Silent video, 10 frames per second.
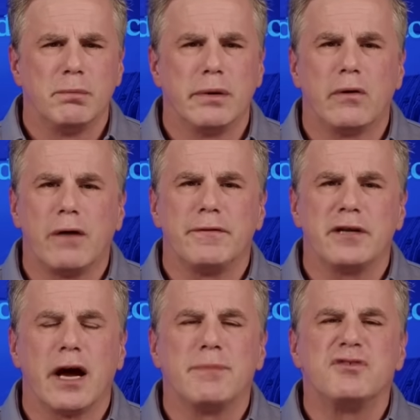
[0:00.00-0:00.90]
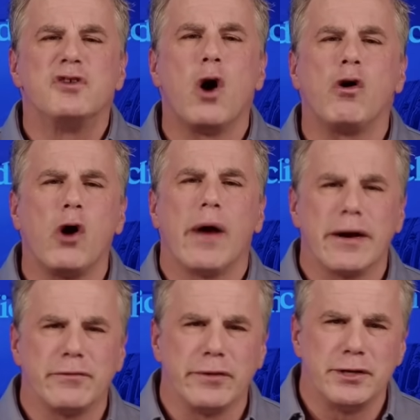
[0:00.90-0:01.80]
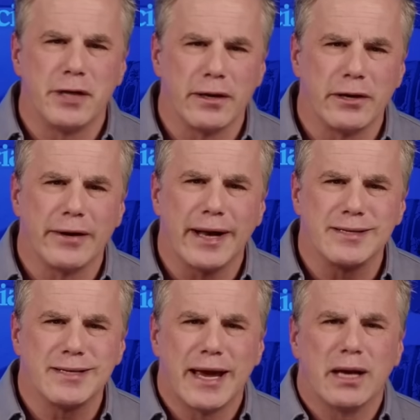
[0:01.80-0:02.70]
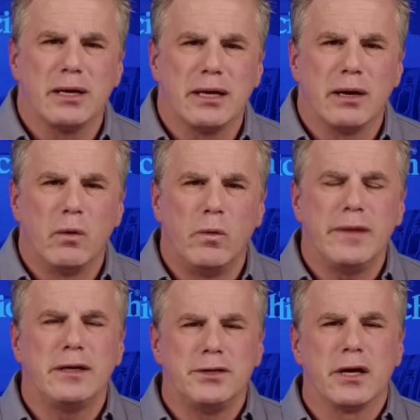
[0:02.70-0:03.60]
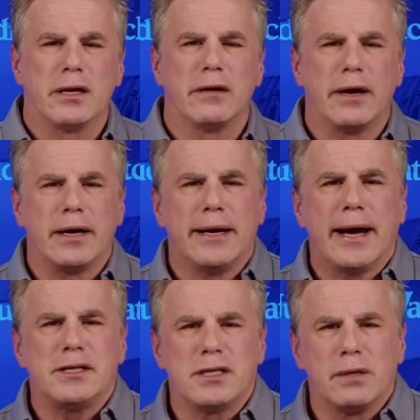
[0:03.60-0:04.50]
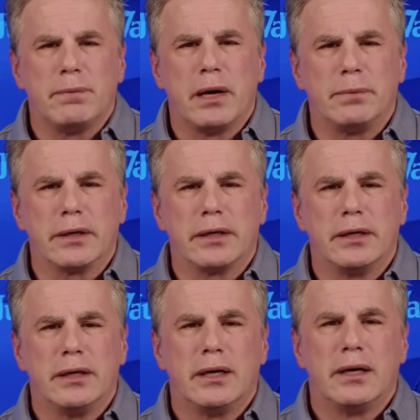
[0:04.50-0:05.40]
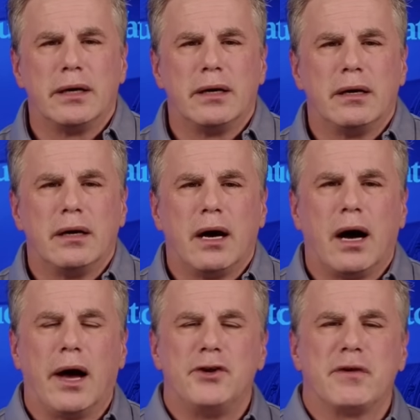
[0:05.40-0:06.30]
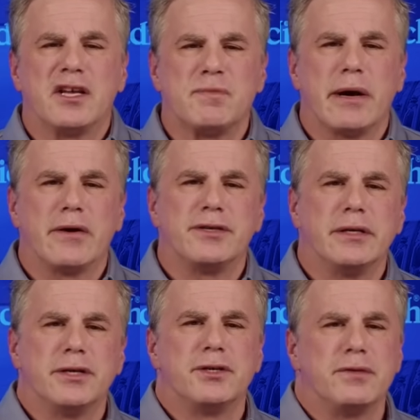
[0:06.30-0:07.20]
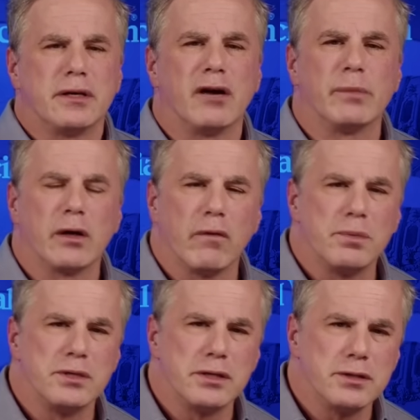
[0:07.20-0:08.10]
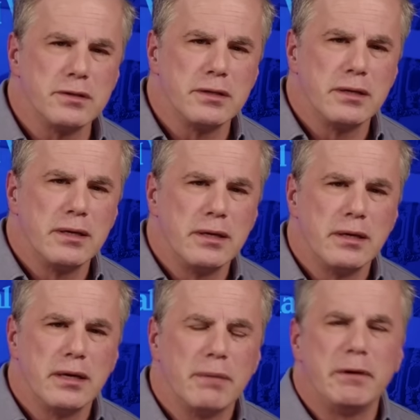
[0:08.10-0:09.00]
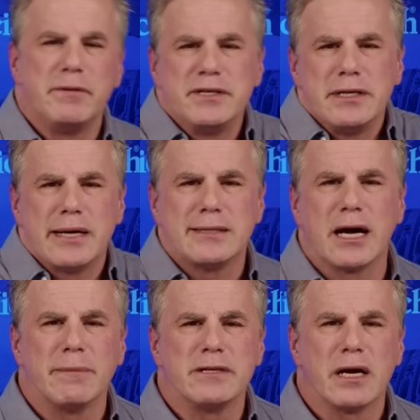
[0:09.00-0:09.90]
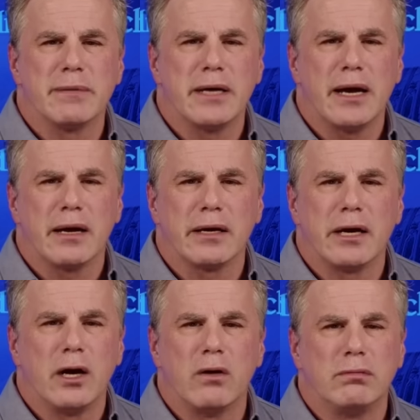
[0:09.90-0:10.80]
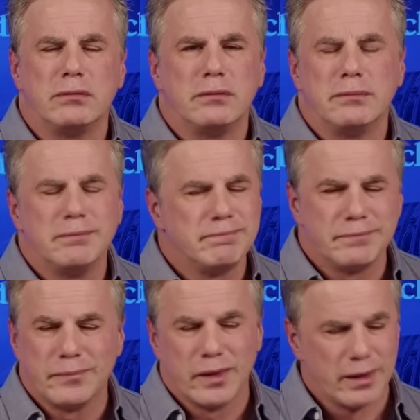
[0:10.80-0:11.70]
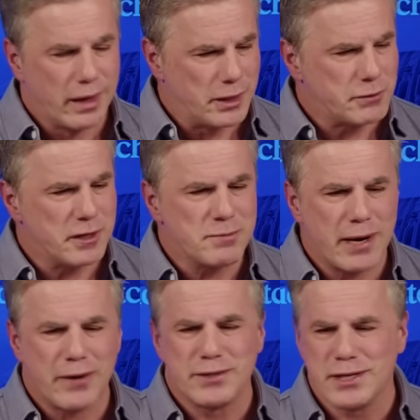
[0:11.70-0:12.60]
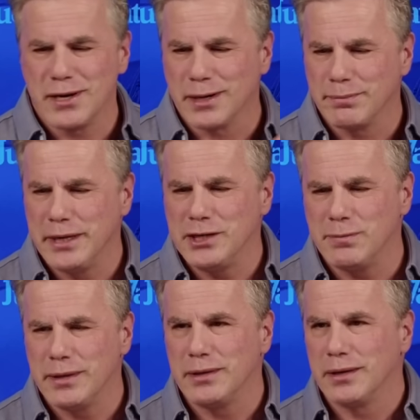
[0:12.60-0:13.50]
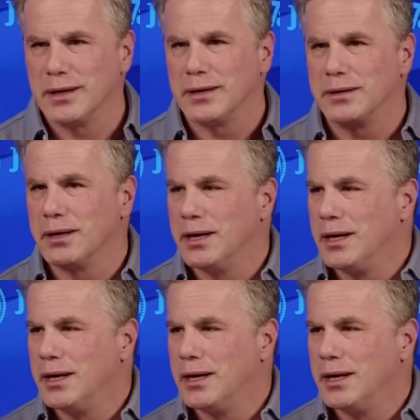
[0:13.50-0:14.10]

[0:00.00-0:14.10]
but oftentimes don't go after each other and stand with each other against the public on transparency issues and government corruption issues. I mean, we see that time and time again. I could go on transparency, on impeachment, on